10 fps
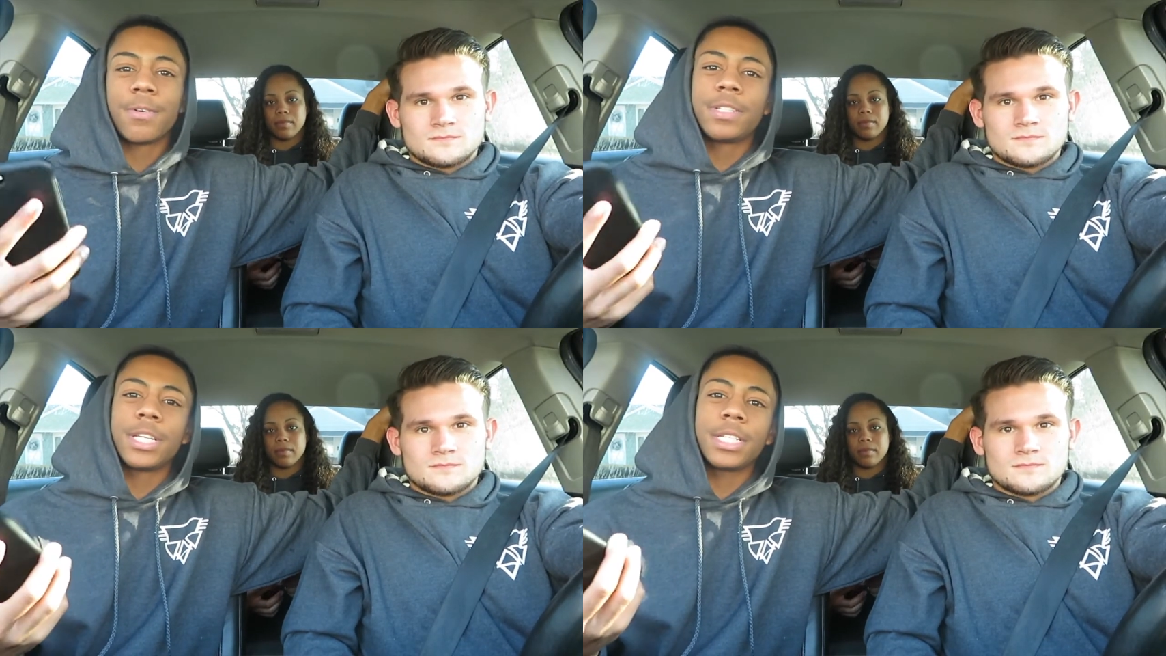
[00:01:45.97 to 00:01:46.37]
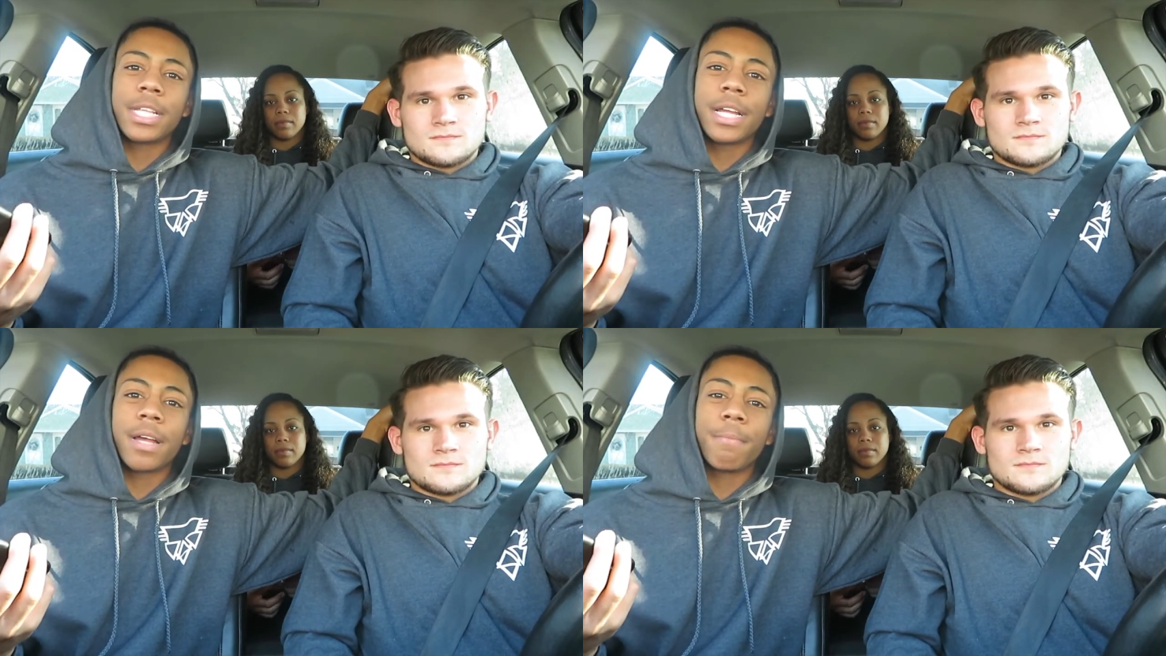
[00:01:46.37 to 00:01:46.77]
Speaker 1: So it's
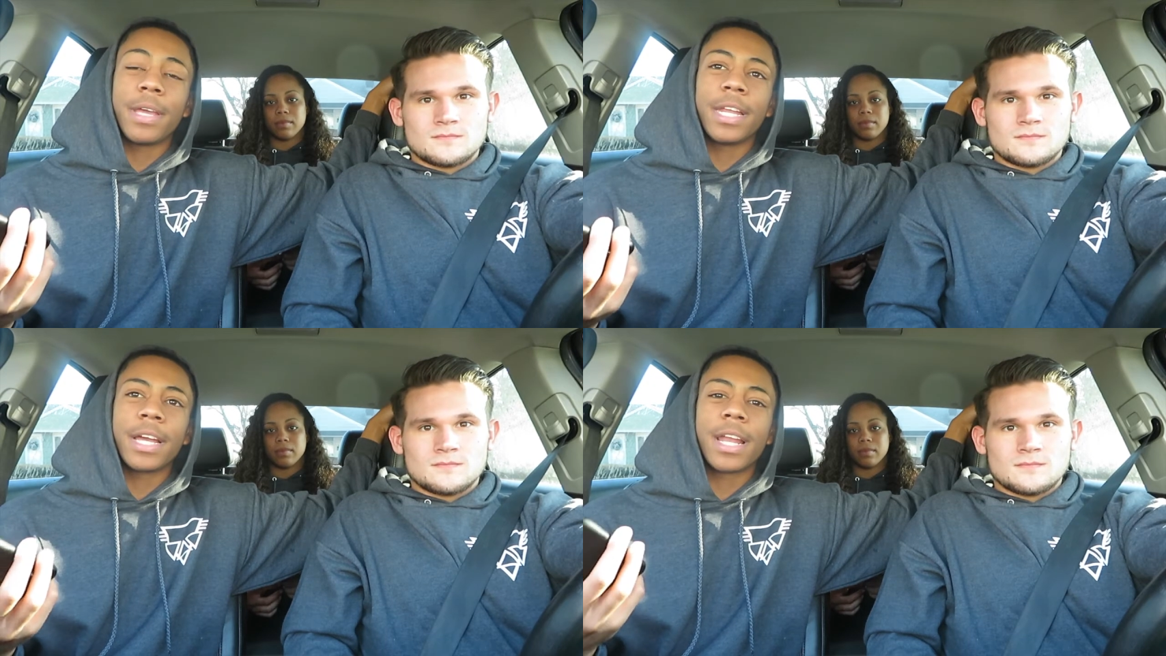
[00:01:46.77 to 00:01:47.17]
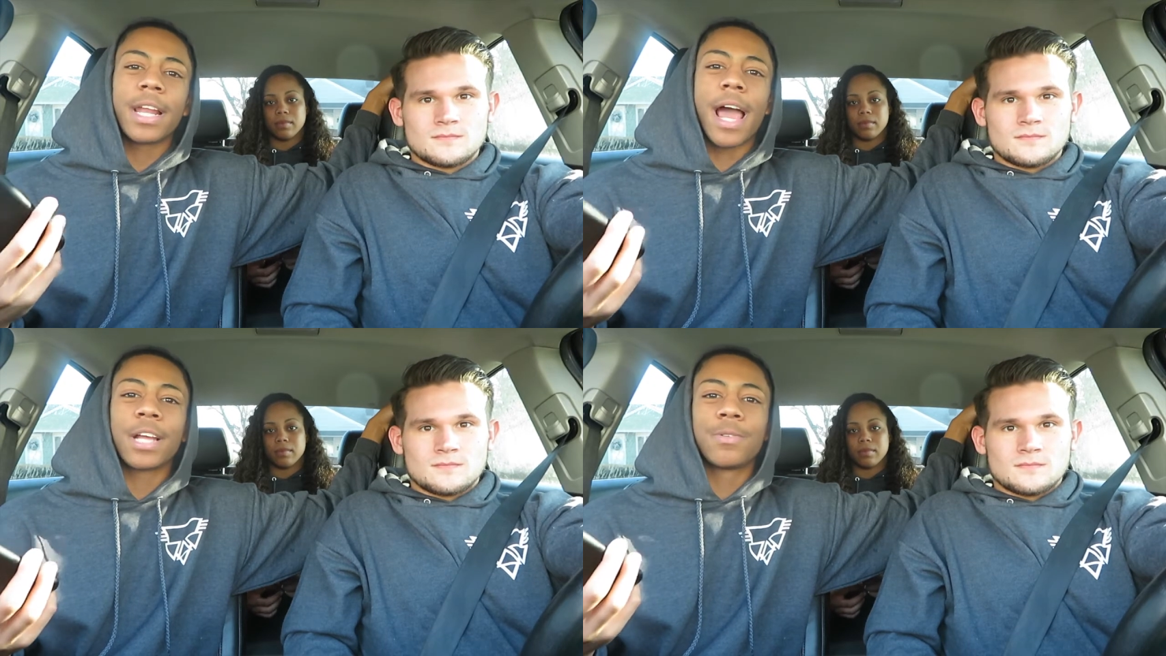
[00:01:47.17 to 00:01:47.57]
just like competing
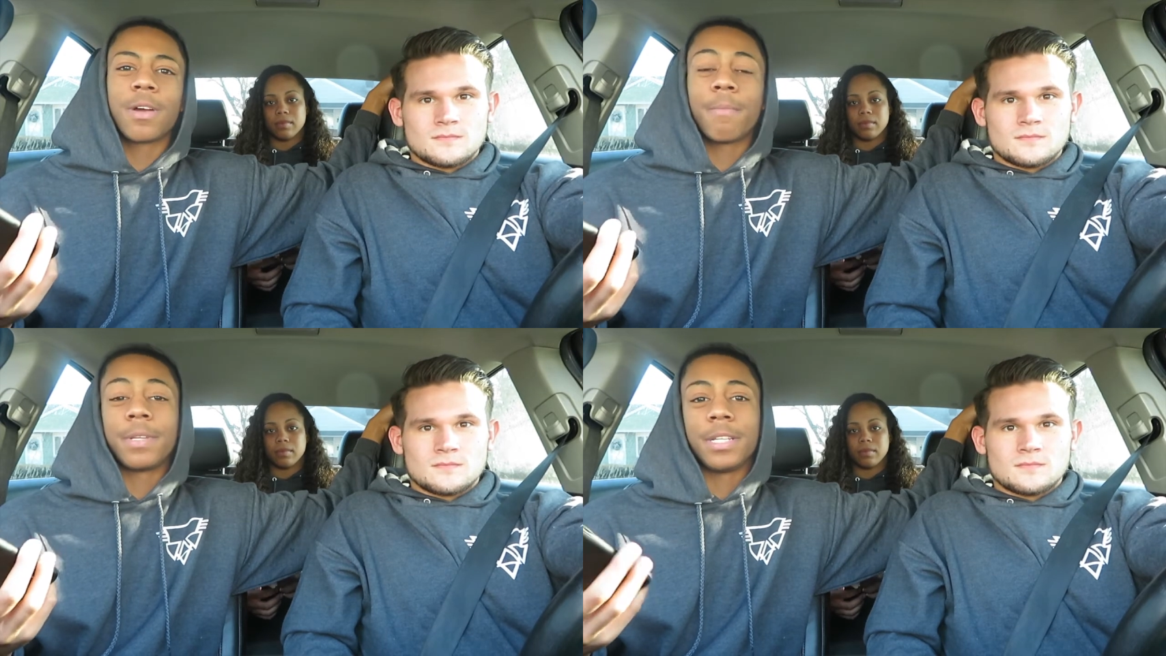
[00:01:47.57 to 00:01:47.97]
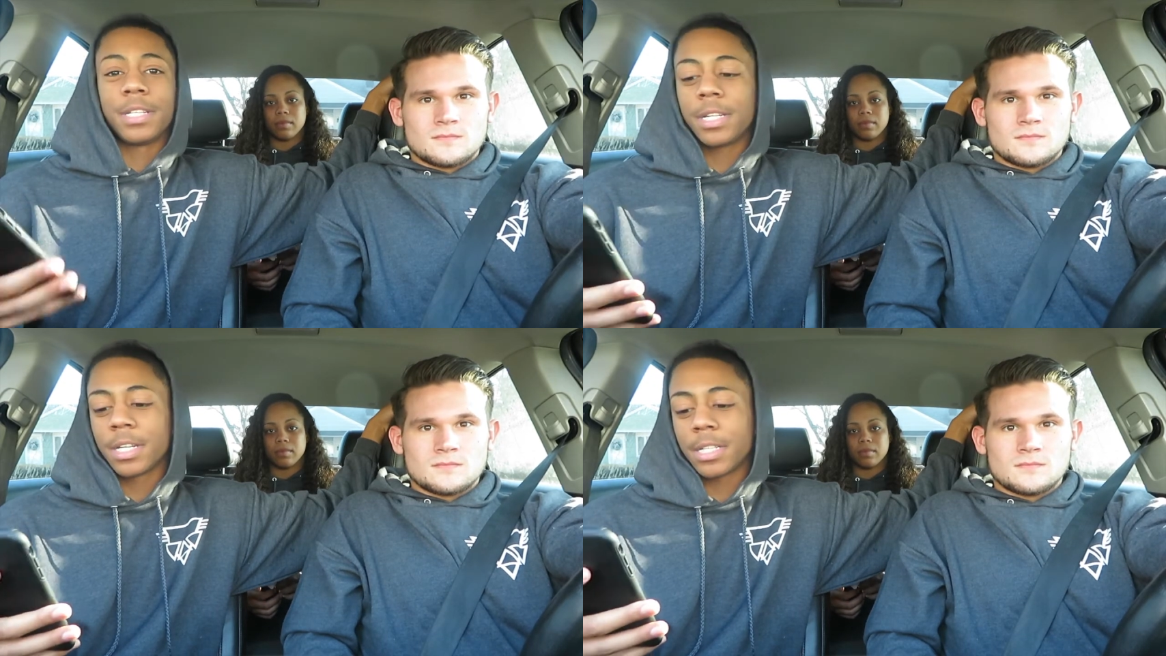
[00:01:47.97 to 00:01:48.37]
at an actual
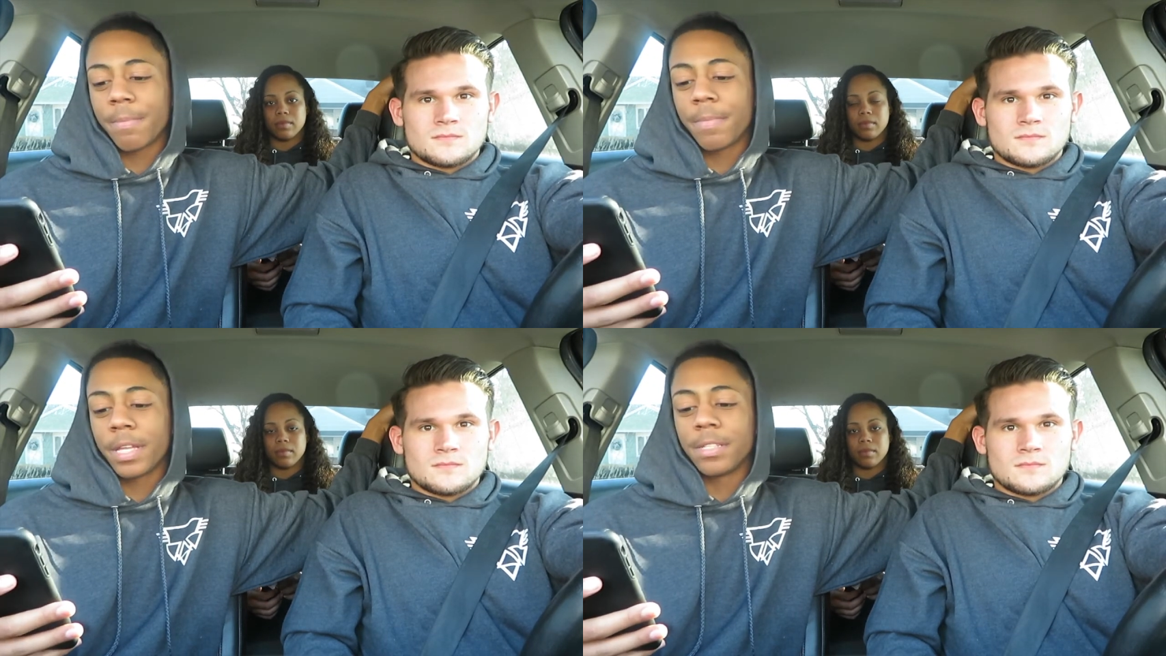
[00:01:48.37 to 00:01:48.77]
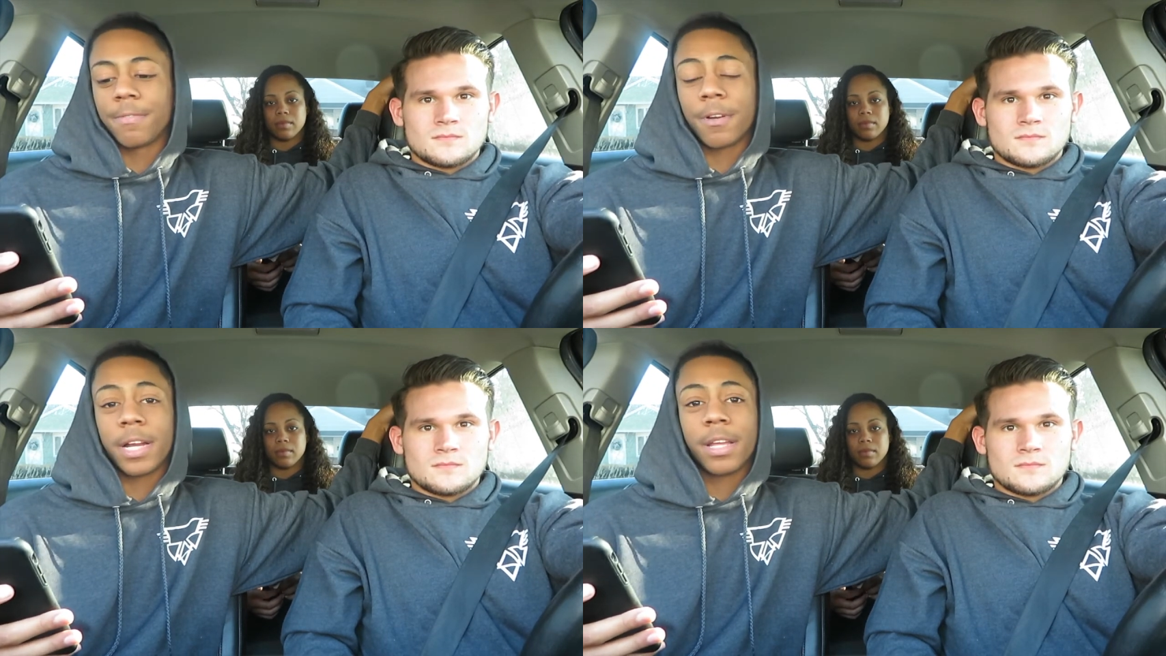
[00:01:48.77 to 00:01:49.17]
competition, except
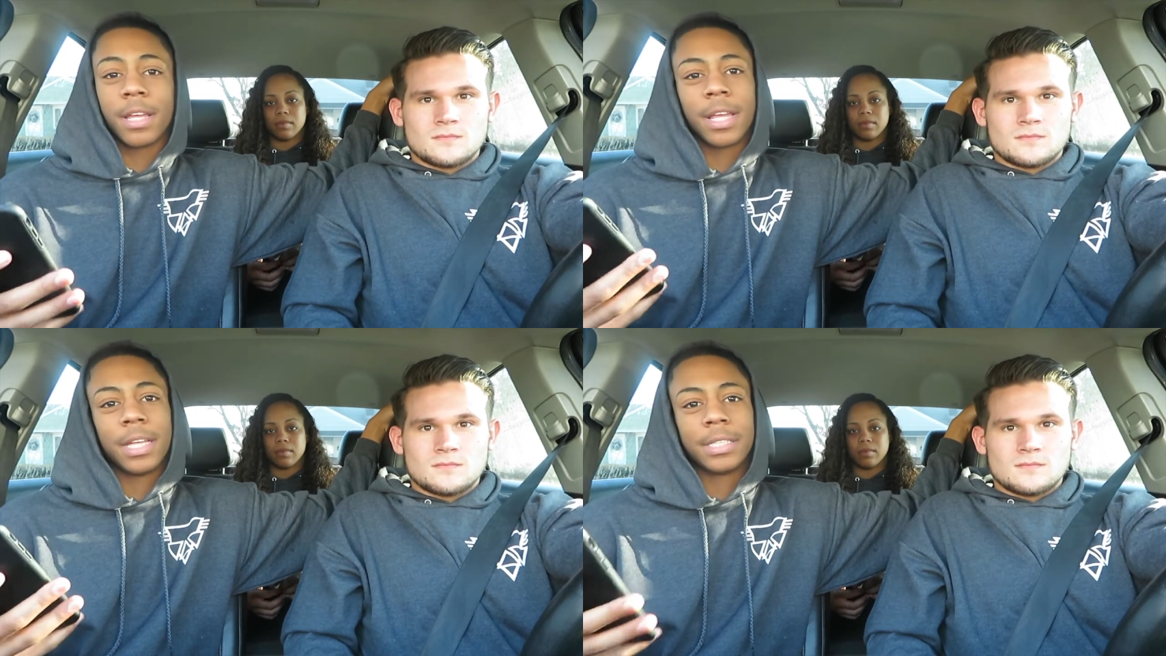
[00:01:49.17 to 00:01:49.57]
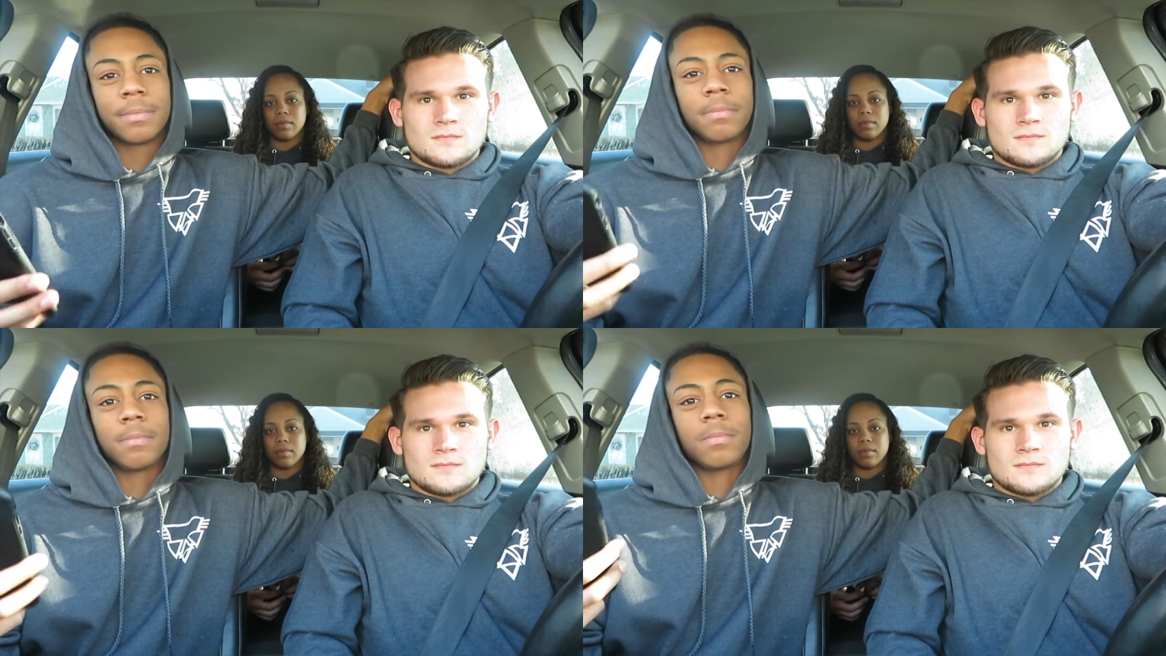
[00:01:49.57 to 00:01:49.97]
it's free.
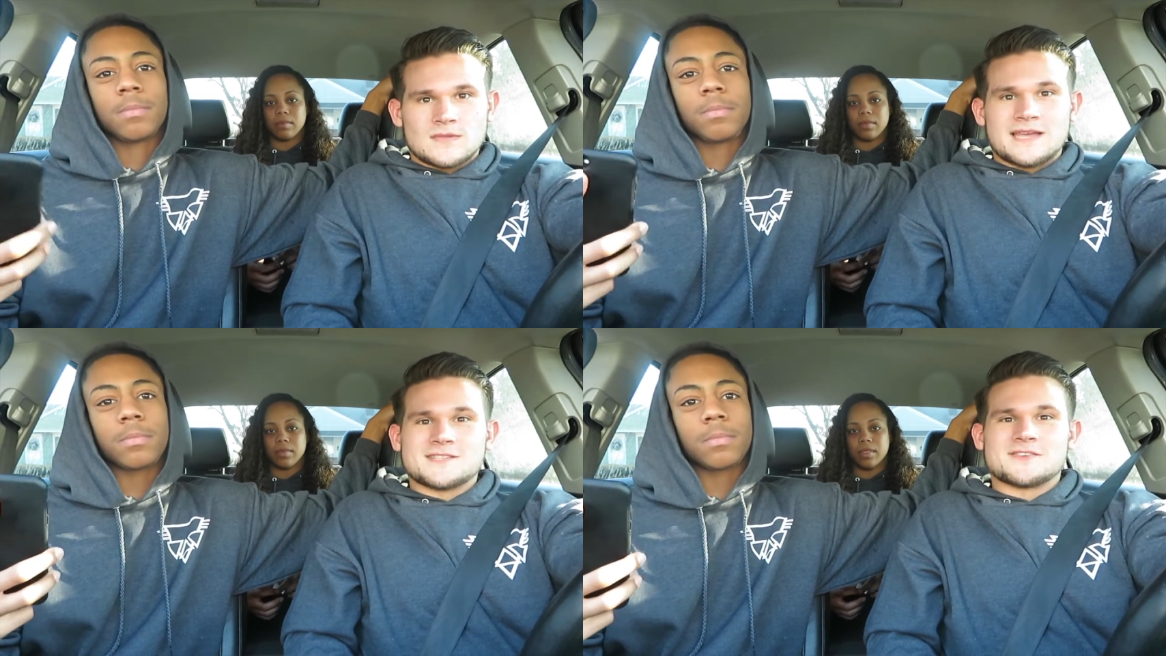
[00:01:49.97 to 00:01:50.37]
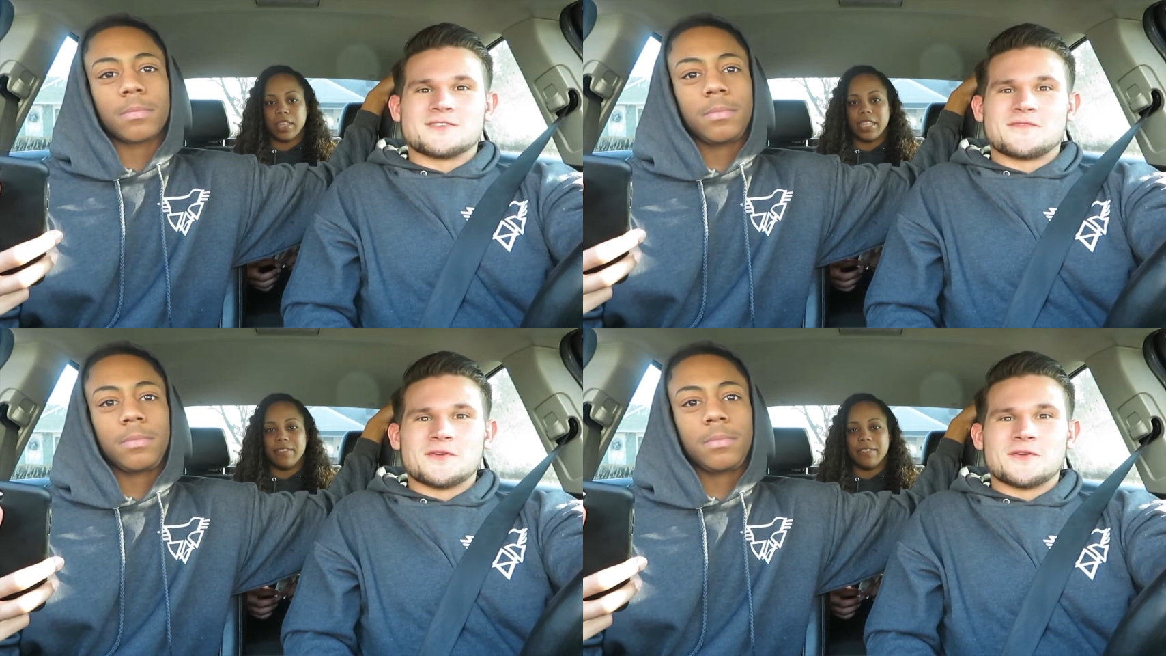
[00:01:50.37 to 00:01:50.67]
And it's on your